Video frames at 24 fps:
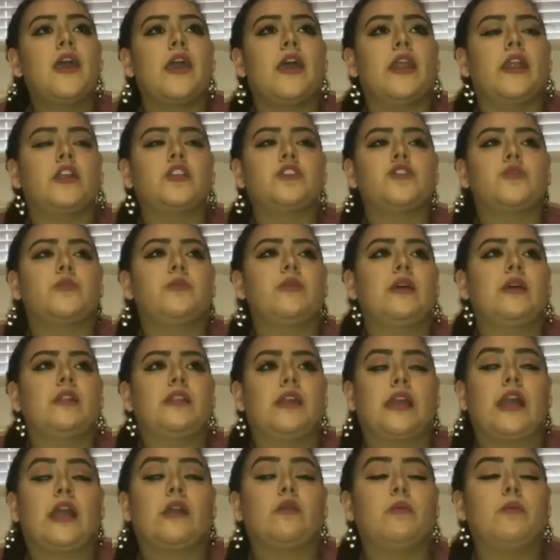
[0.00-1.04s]
And I just
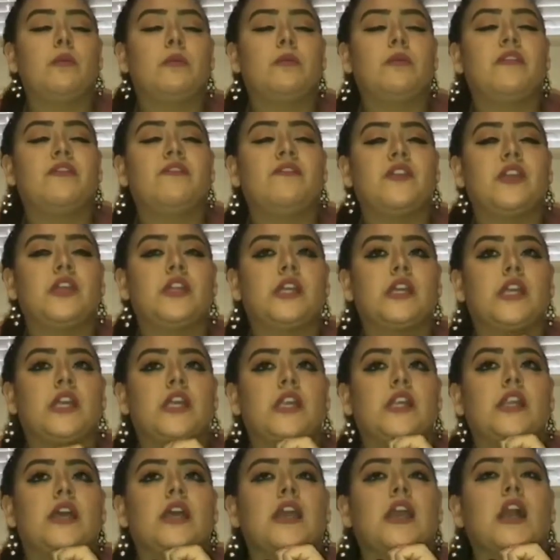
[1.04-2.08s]
I remember feeling
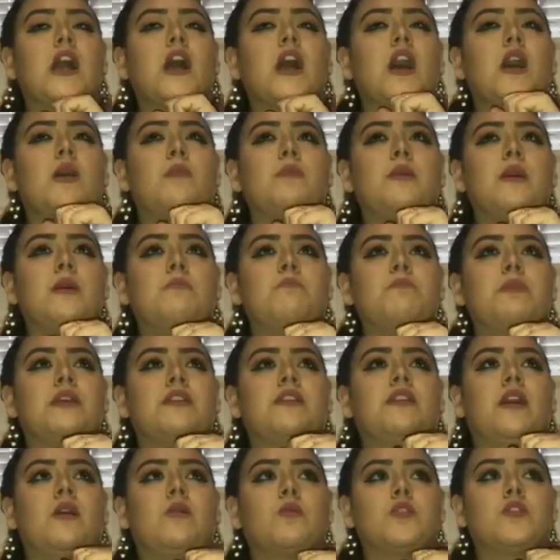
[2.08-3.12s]
it, like, come up,
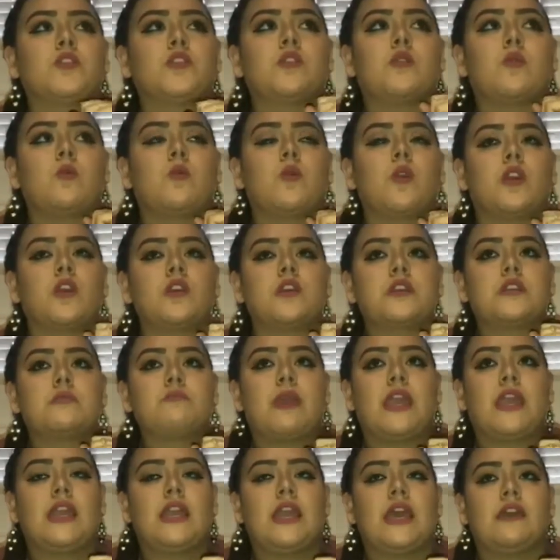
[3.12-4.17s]
and that was the worst
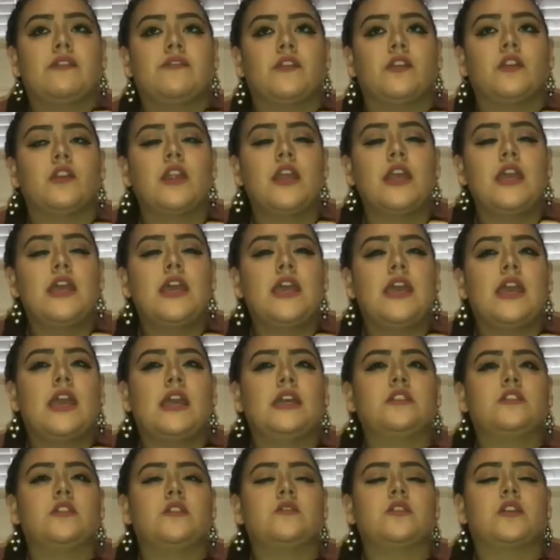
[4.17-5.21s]
pain ever.
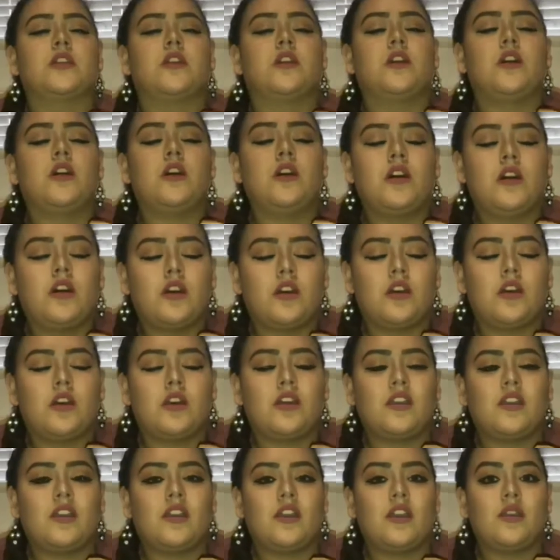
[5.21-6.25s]
And so I was like, ugh.
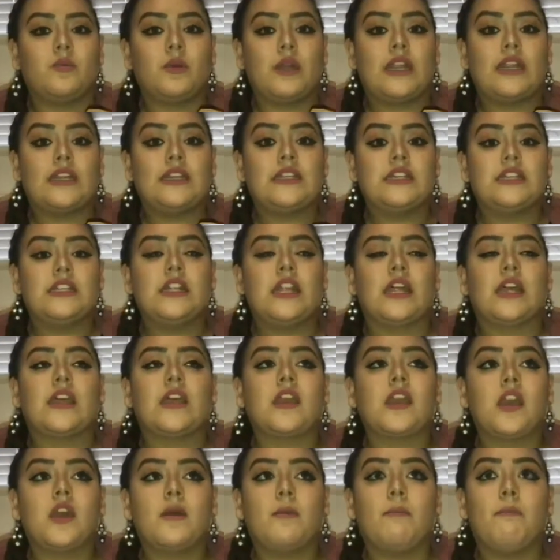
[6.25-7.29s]
And when I did,
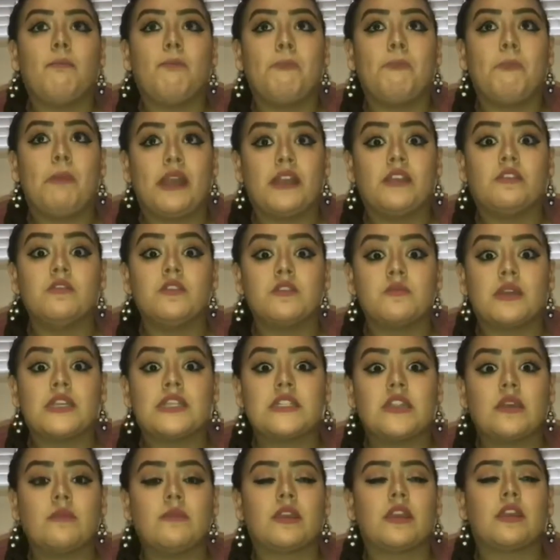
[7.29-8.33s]
like, I used my
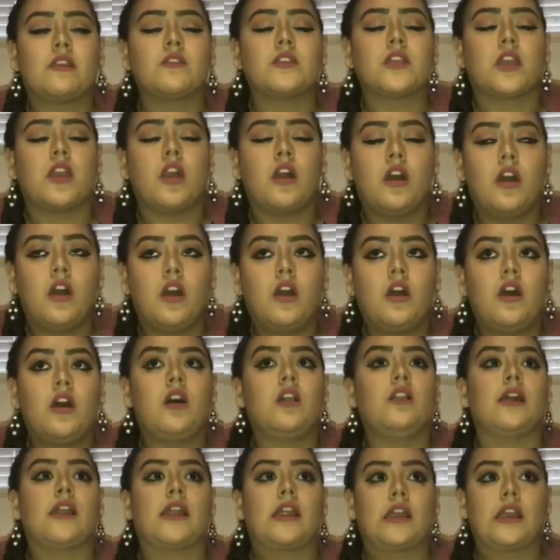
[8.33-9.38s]
stomach, and I was
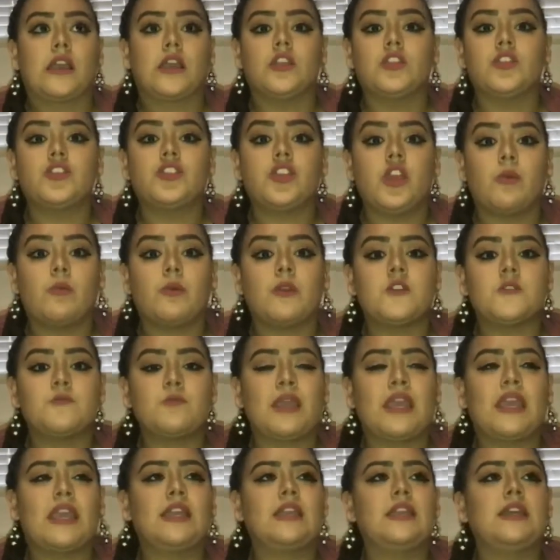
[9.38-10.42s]
like in so much
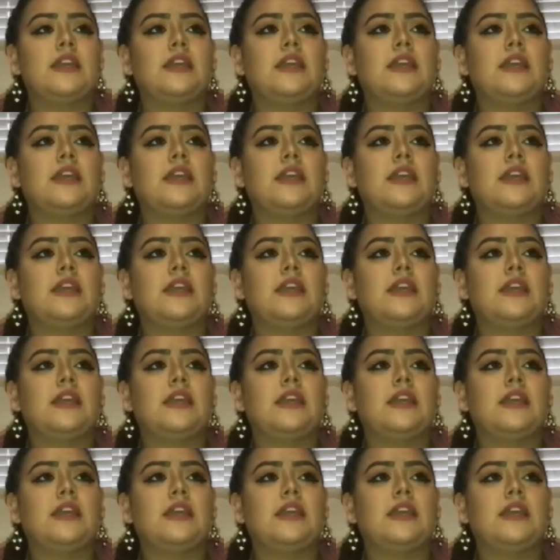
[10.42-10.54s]
pain.